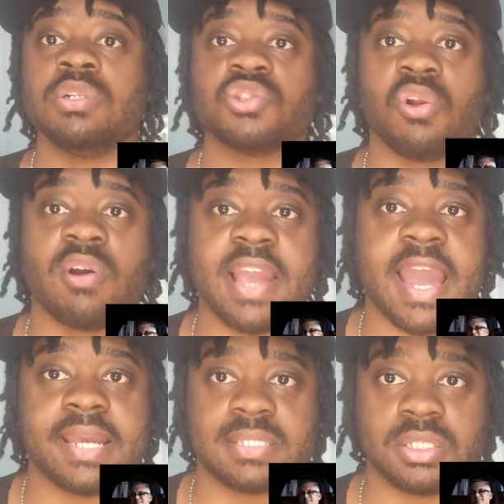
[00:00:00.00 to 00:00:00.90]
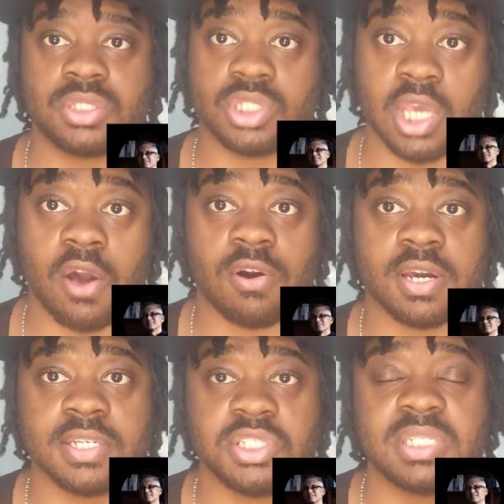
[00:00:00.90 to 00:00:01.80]
What's going on, guys? So,
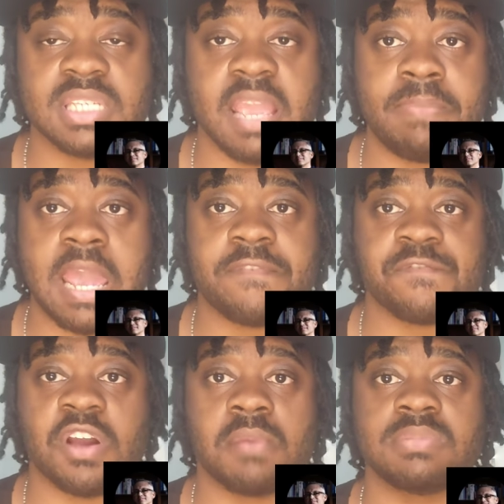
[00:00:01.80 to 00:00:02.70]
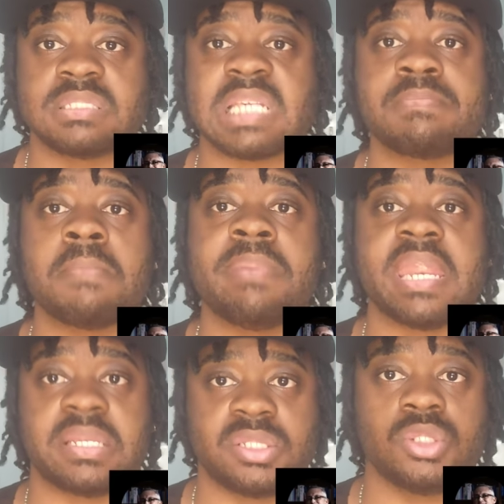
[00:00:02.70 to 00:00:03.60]
just came back from Simon
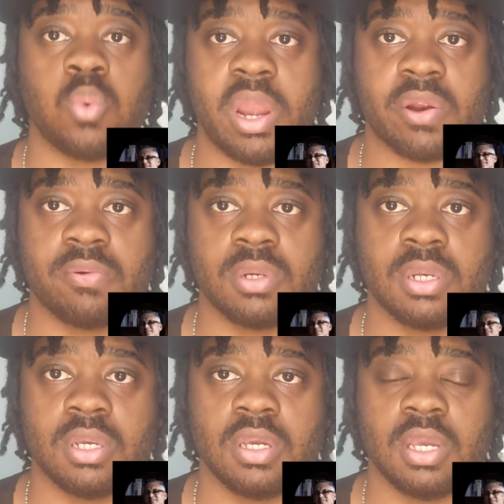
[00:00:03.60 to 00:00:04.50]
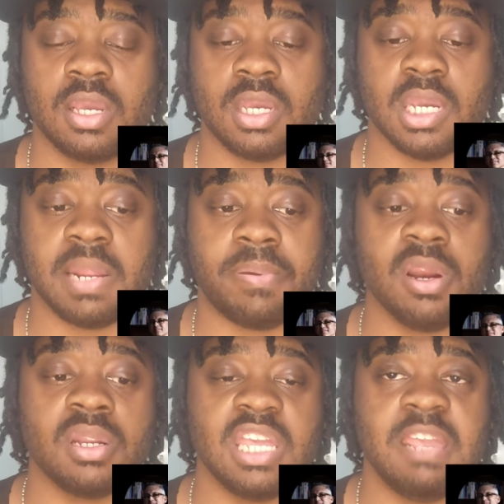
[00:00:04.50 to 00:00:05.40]
Bennett's Twitter, and
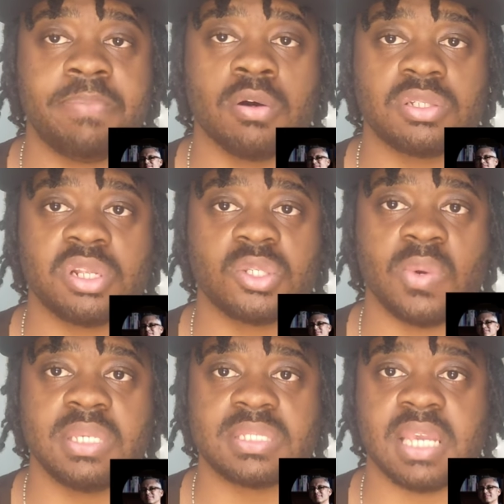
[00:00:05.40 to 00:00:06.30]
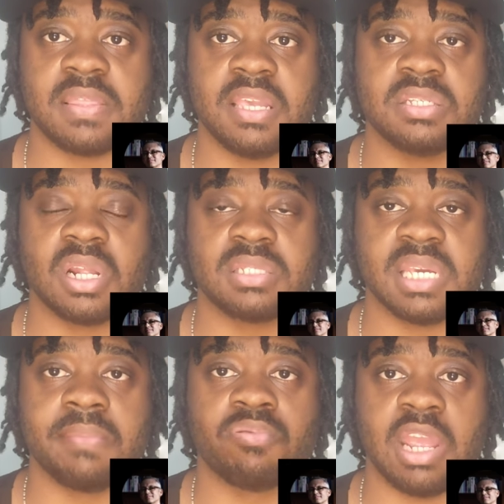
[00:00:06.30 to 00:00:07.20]
apparently he posted a tweet saying that he's going
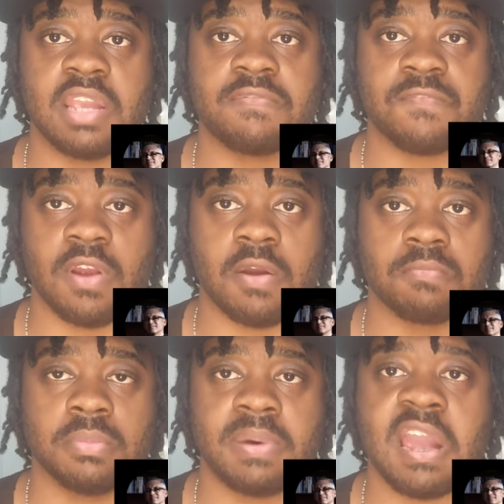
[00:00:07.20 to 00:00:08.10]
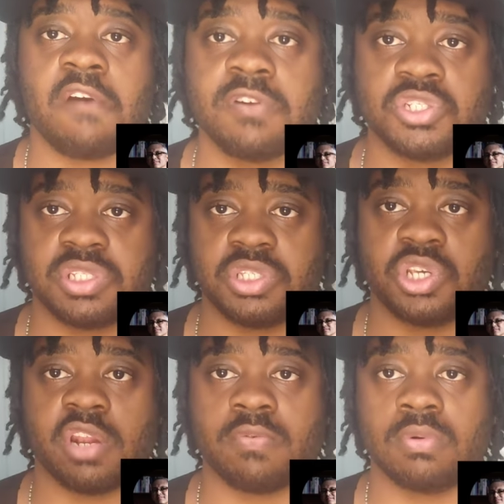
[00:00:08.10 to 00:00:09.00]
to take a break from Power Rangers in
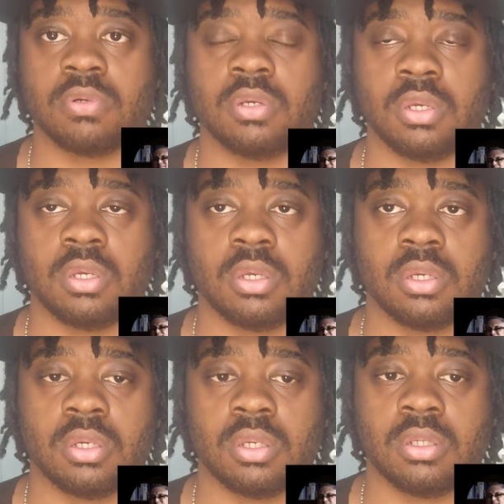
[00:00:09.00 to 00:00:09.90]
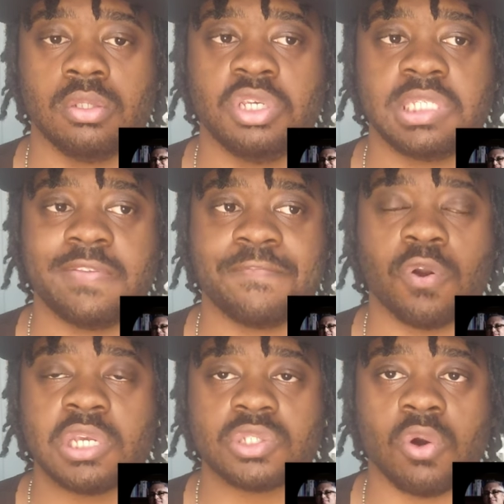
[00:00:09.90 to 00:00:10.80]
general. Just
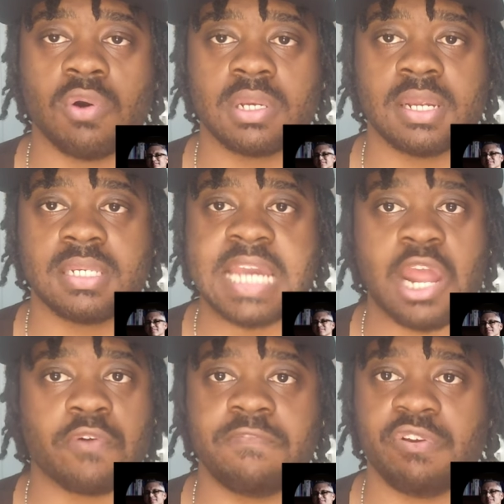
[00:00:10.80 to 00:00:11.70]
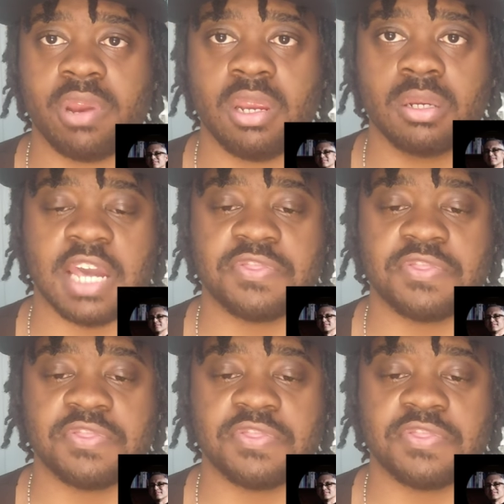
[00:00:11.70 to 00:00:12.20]
focus on Dino Fury.